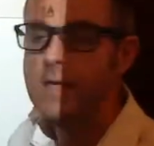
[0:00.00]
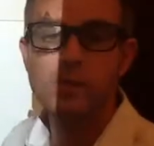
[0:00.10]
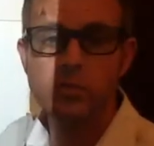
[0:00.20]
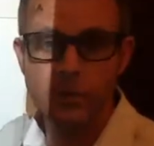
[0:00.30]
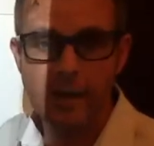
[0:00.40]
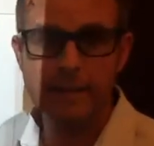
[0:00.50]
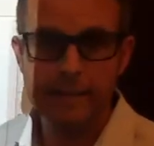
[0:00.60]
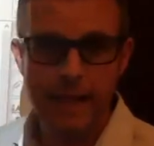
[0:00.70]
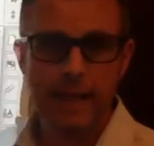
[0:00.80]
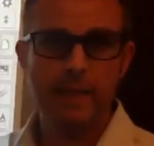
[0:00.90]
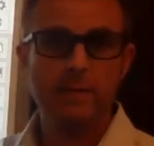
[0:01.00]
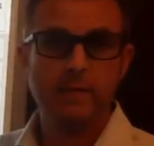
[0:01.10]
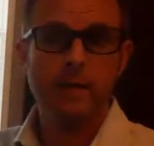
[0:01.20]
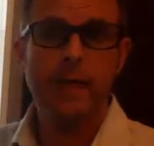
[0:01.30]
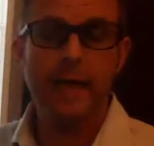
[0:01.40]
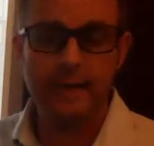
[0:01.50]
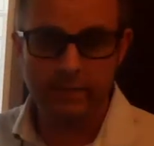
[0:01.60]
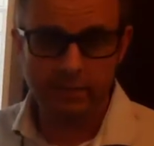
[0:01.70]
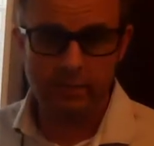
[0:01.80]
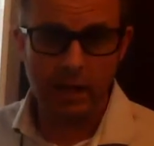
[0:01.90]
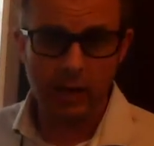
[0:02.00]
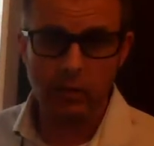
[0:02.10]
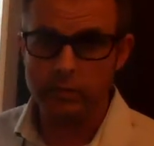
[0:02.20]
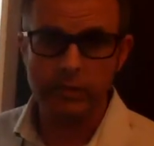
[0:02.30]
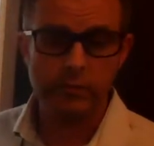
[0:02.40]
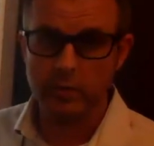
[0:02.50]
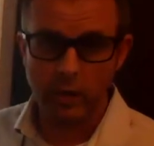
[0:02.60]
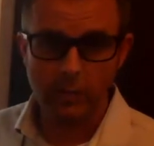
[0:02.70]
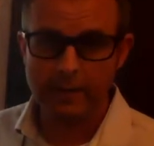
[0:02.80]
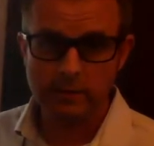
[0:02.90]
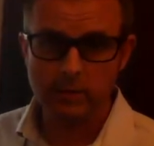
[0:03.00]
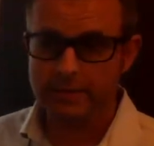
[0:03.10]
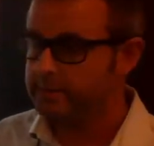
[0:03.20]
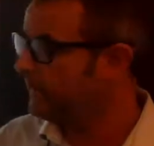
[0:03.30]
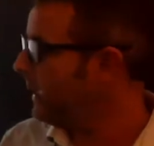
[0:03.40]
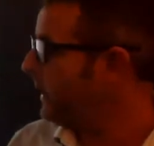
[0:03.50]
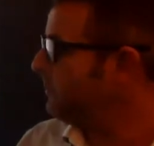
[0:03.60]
straight lines, and it's closed. There's no way to escape.